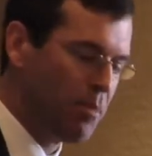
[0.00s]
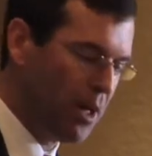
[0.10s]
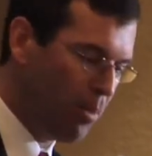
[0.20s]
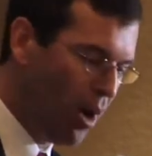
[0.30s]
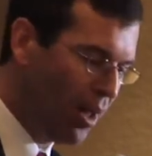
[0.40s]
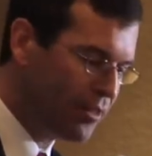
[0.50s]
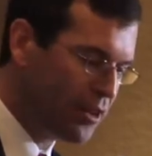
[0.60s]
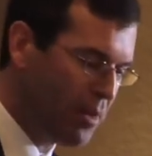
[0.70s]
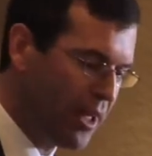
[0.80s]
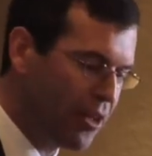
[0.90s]
among
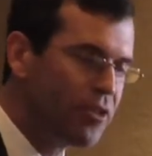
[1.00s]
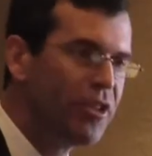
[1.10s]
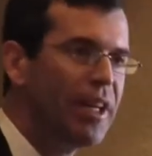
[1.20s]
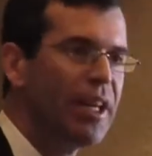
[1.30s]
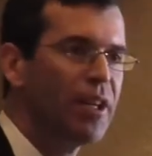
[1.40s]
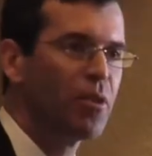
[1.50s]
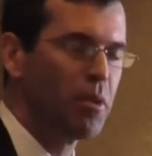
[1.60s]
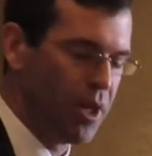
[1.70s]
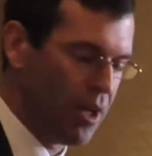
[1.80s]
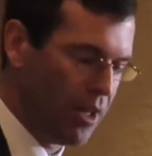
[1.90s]
policymakers and
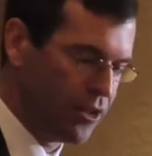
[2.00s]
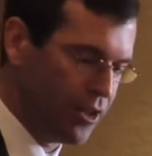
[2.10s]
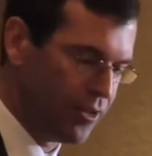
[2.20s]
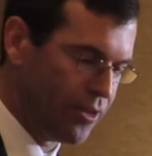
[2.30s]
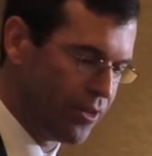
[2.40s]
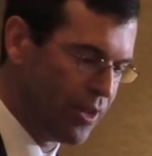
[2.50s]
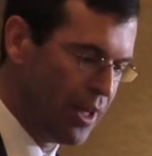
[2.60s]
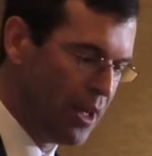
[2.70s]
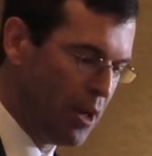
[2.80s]
criminologists.